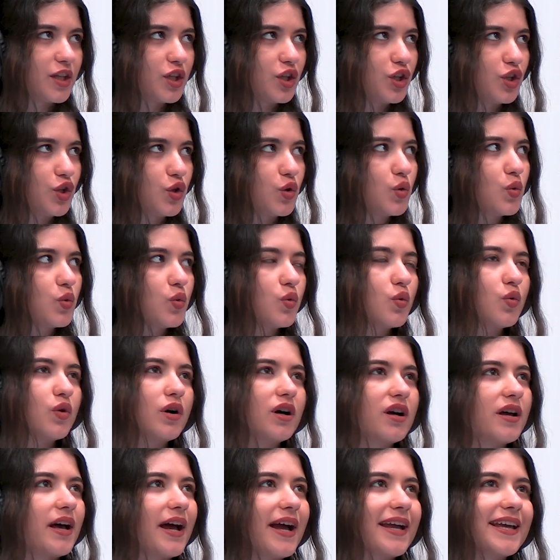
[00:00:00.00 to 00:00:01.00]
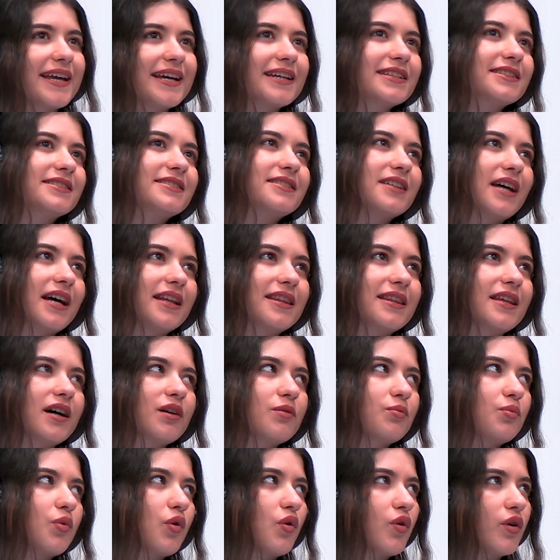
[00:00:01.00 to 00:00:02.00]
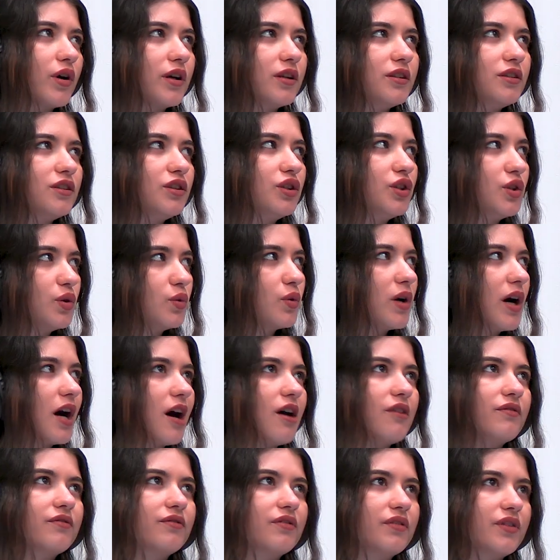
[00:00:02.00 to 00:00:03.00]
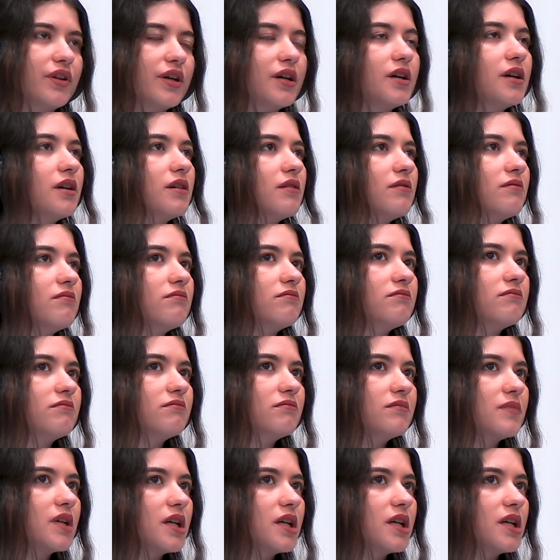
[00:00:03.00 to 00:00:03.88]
you, I guess, at that point, you have the